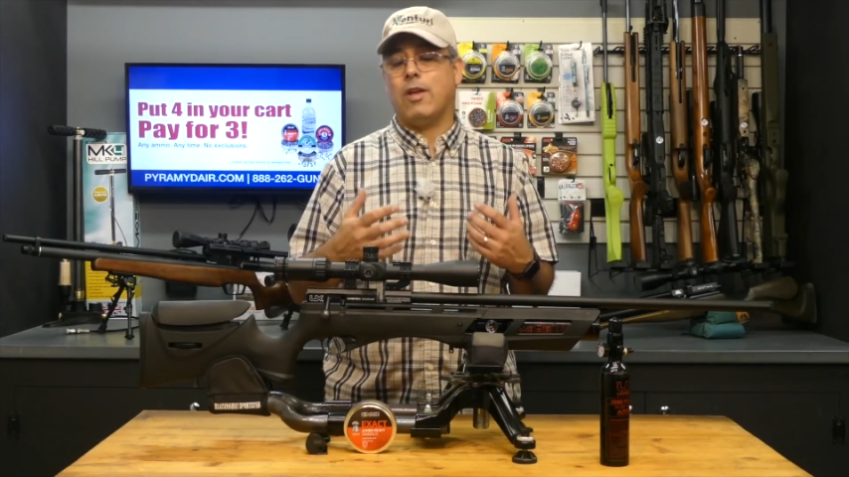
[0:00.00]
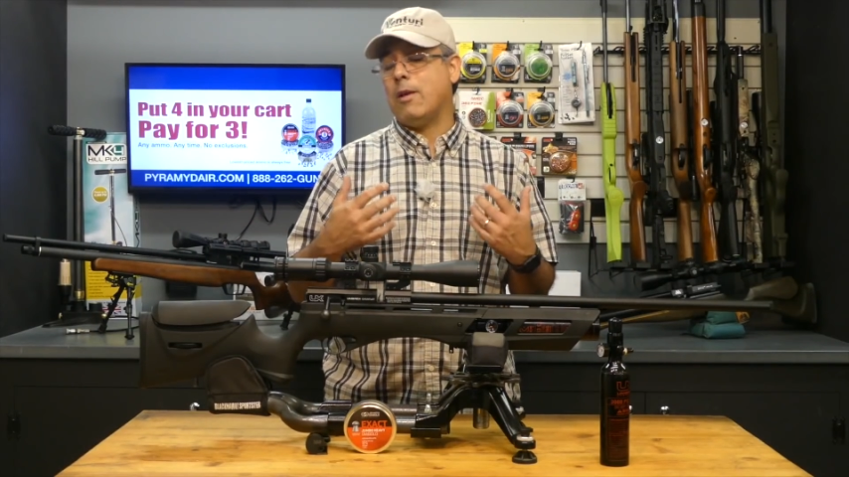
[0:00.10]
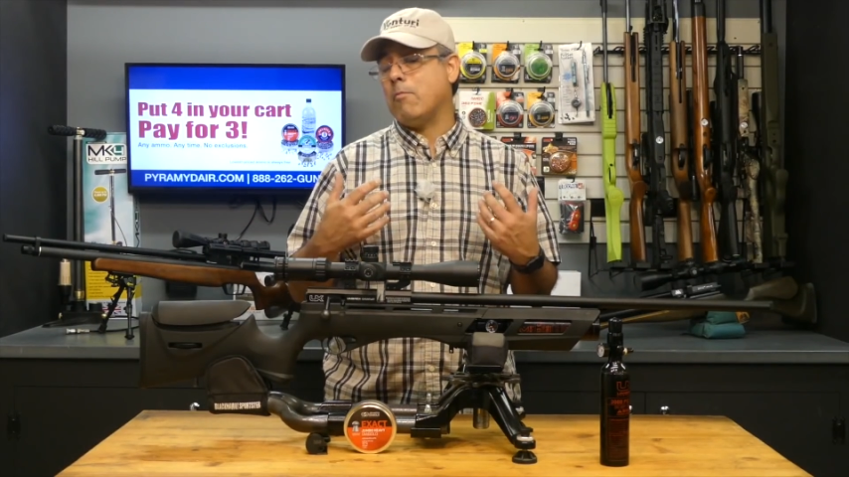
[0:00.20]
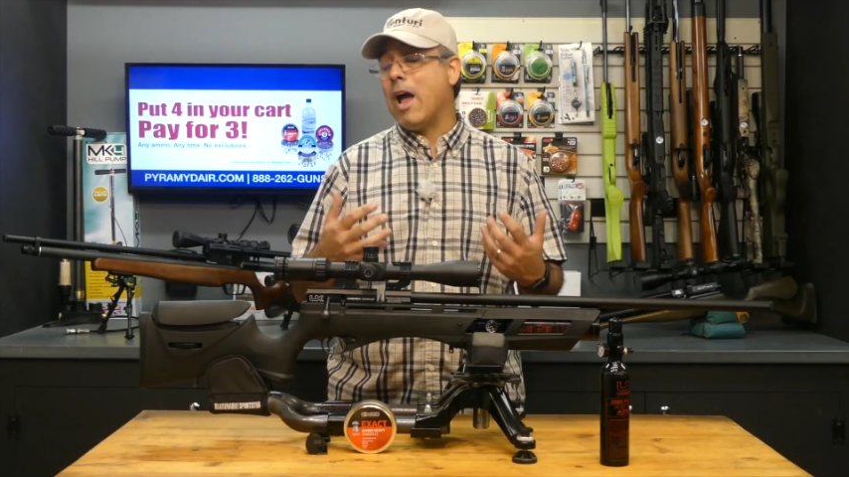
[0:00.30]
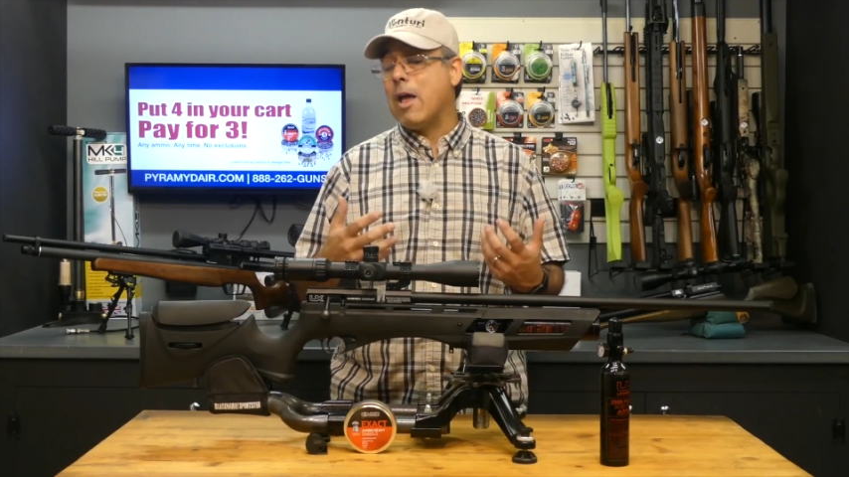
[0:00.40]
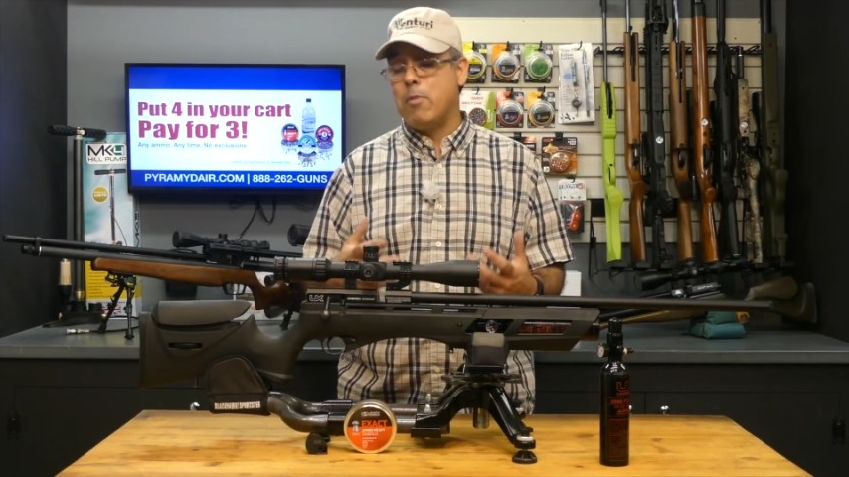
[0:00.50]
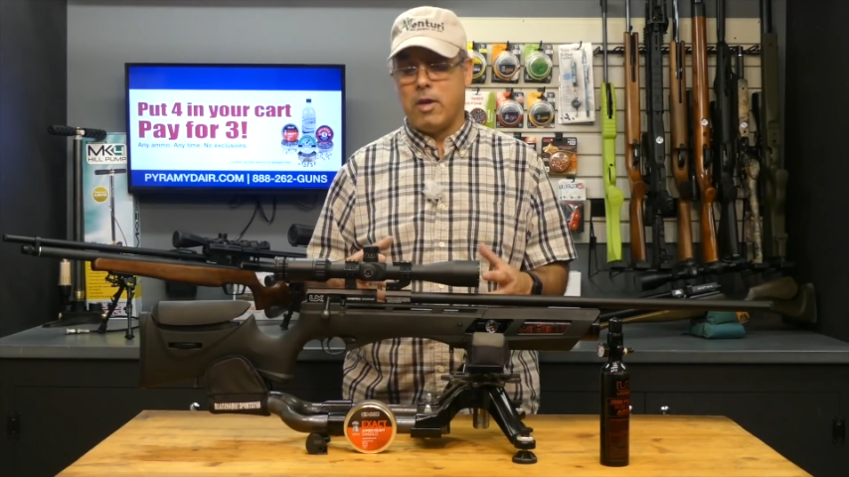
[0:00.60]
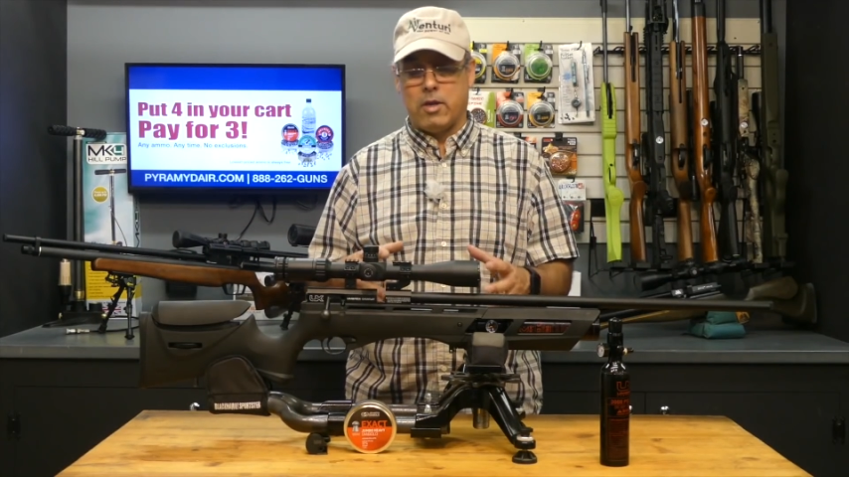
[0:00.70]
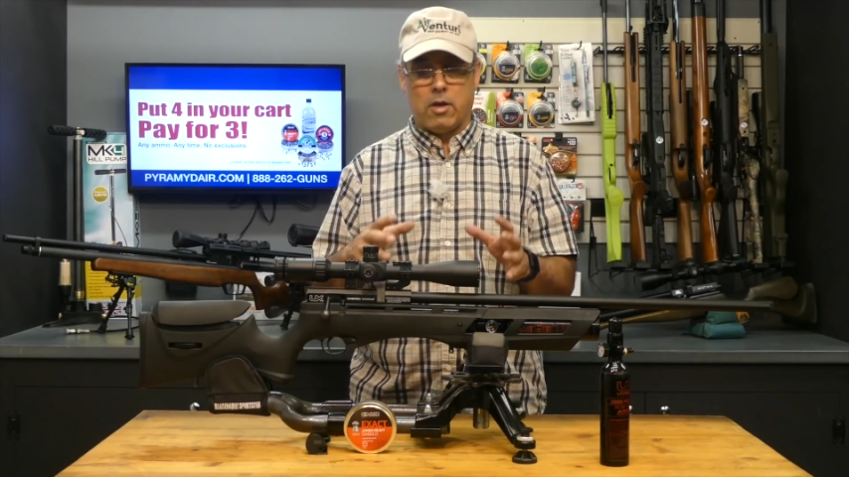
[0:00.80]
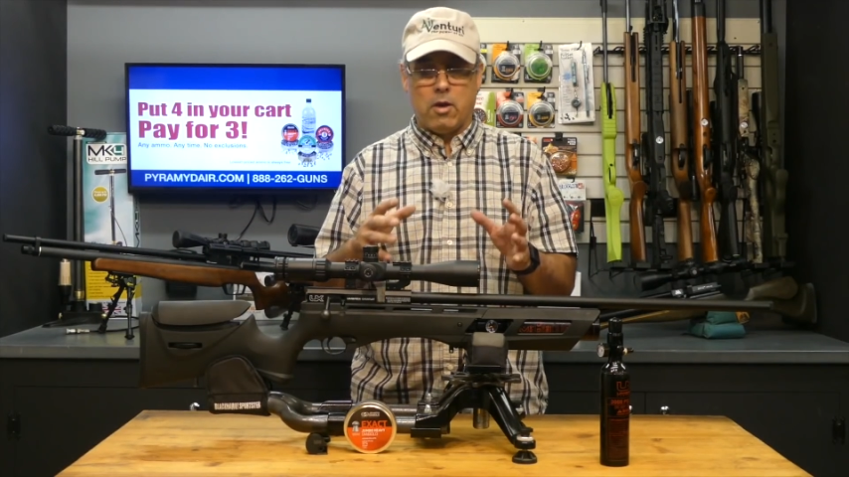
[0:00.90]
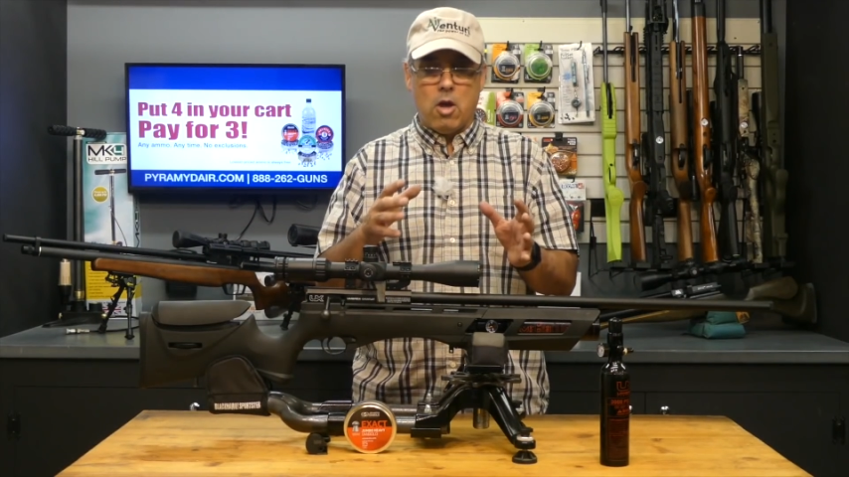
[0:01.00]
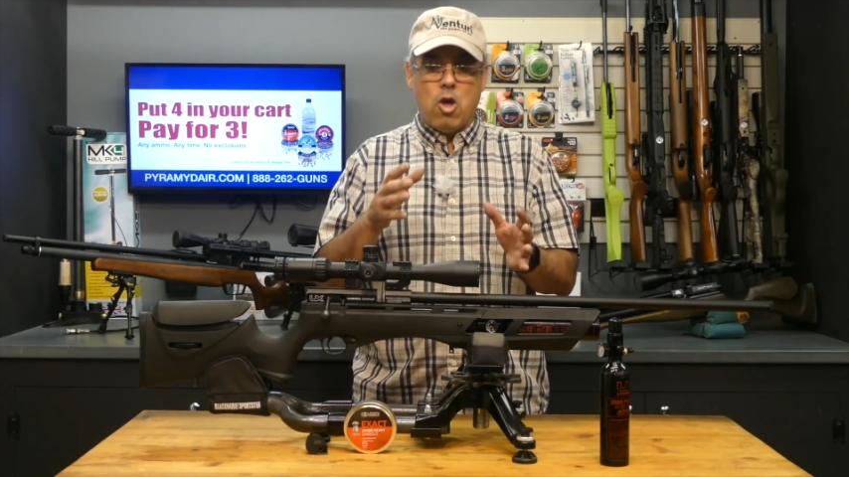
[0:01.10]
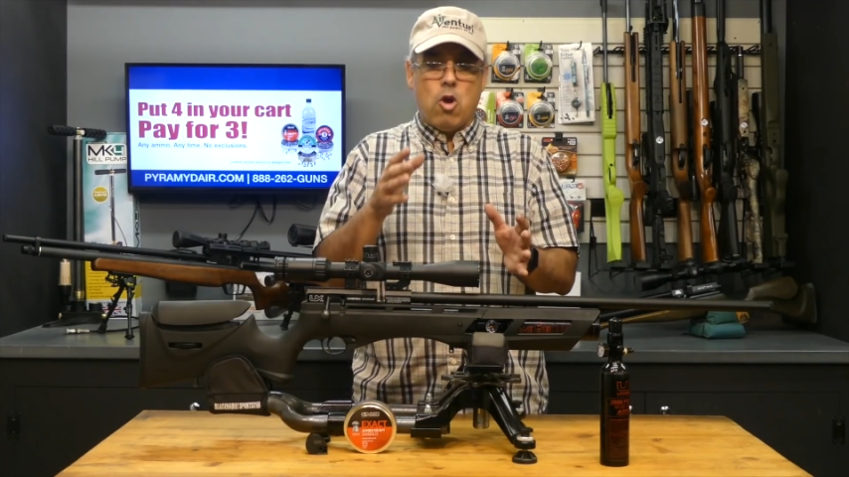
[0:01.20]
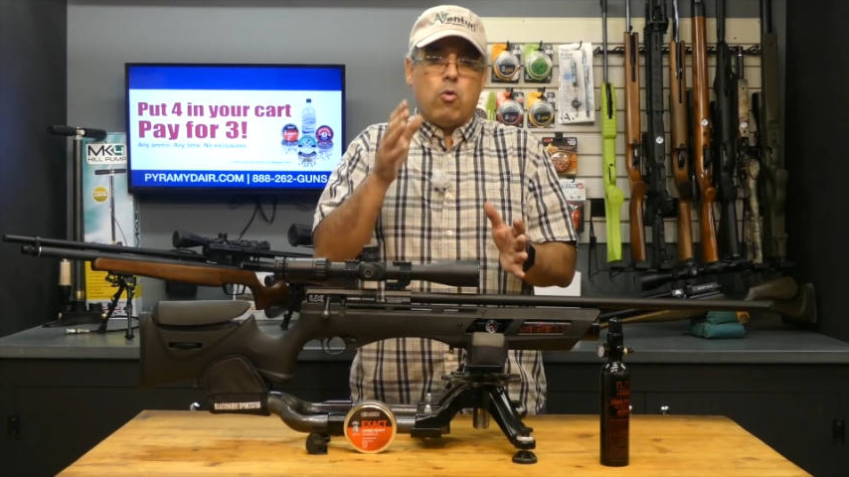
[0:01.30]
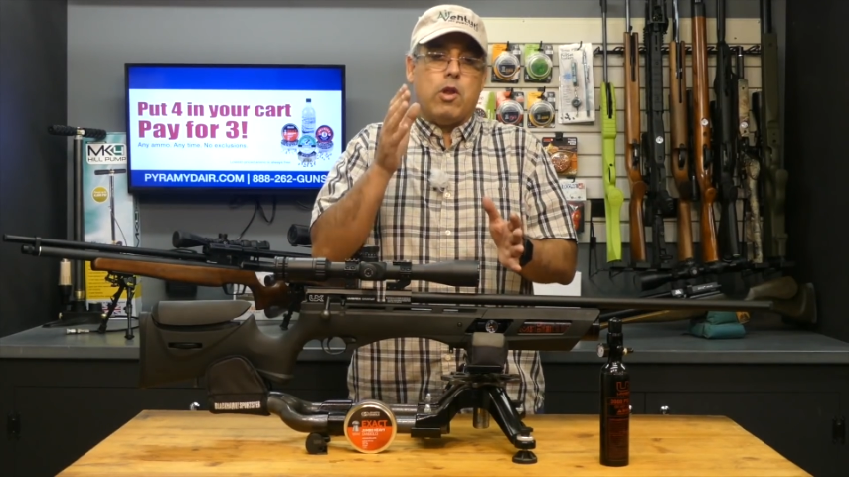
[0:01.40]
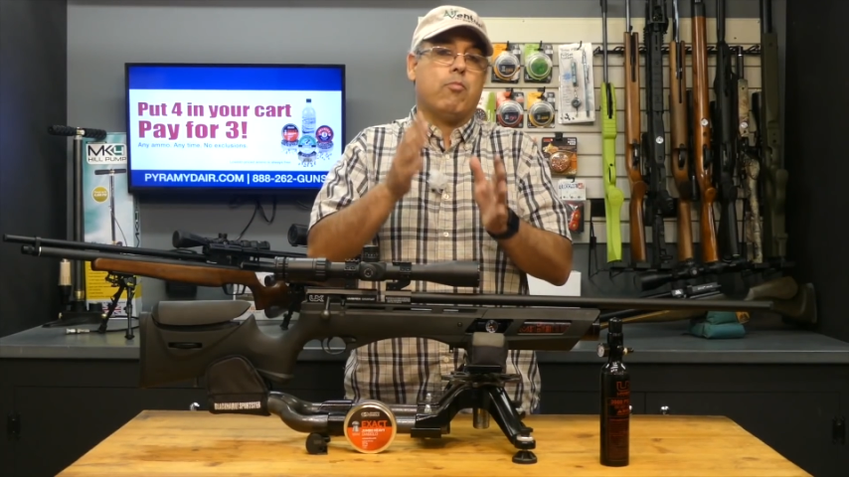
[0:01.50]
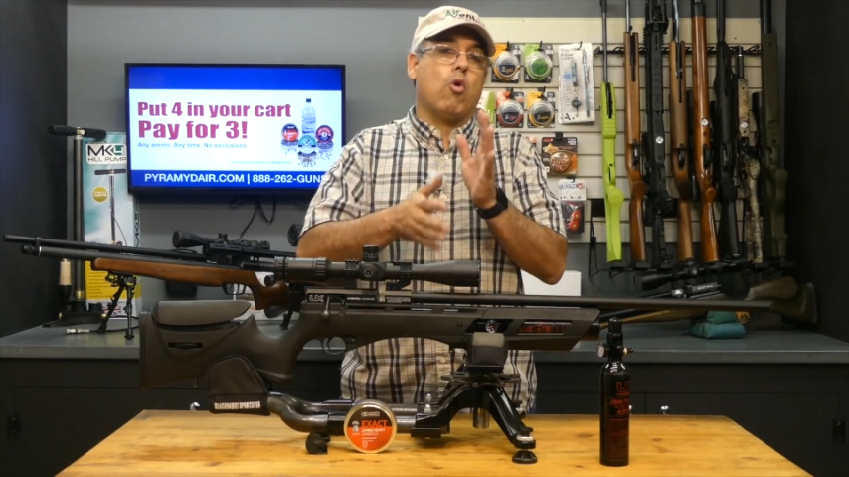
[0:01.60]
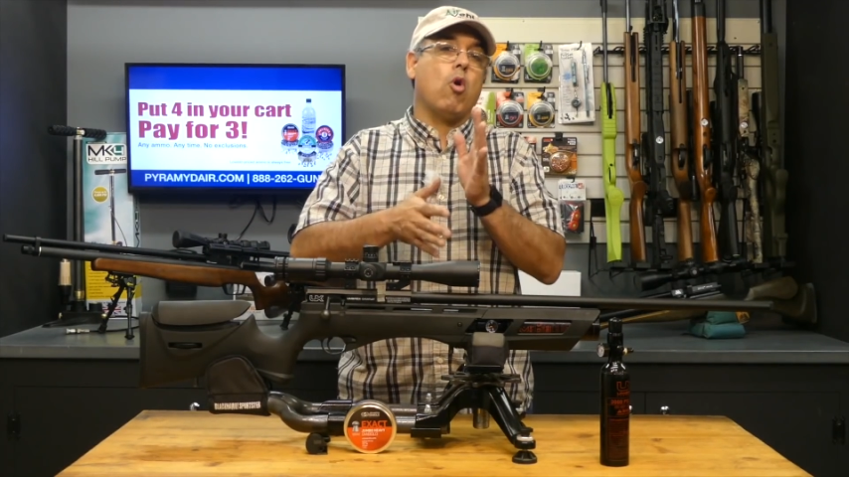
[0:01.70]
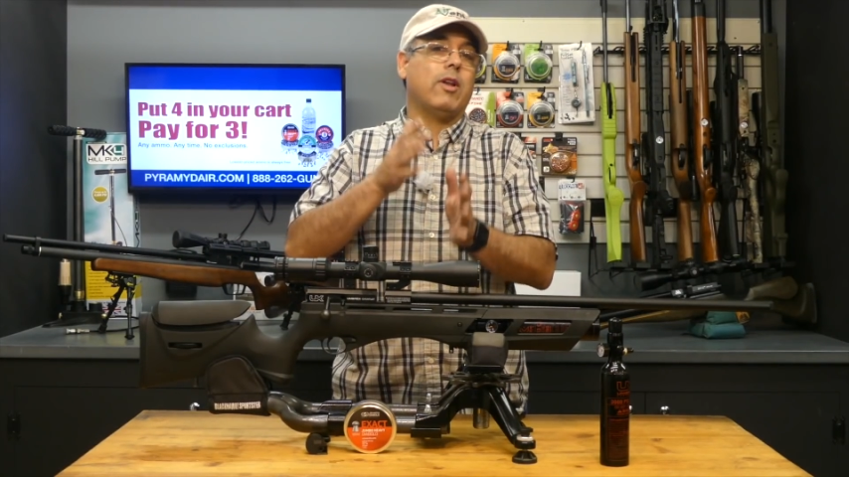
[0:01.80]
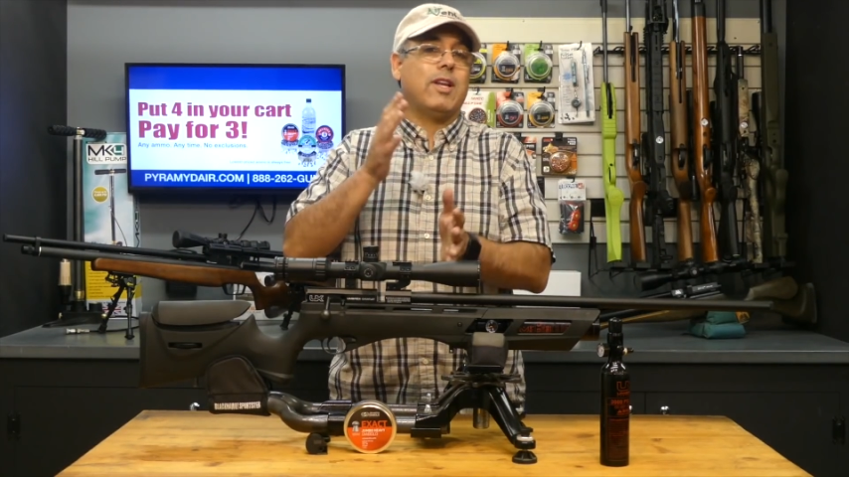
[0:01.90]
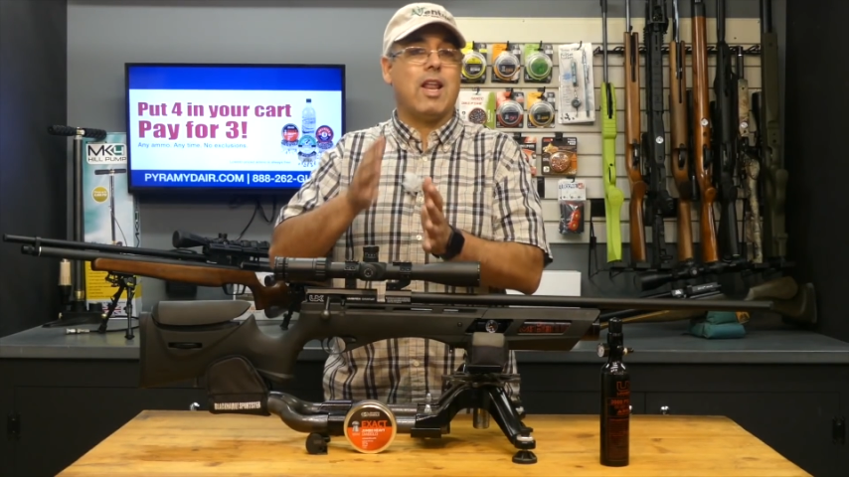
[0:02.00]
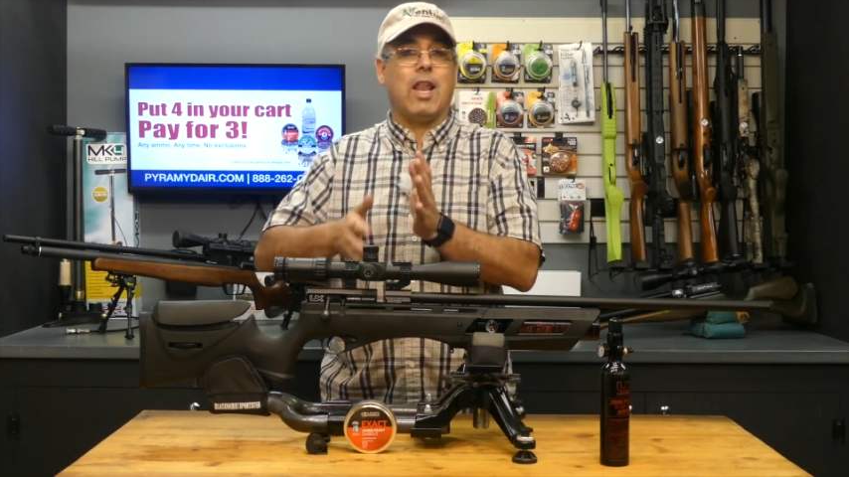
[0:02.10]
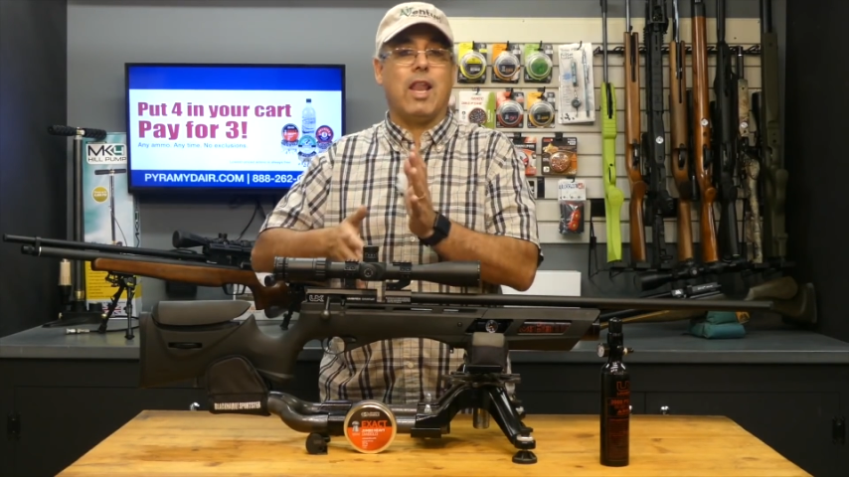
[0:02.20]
in my opinion, really broken down a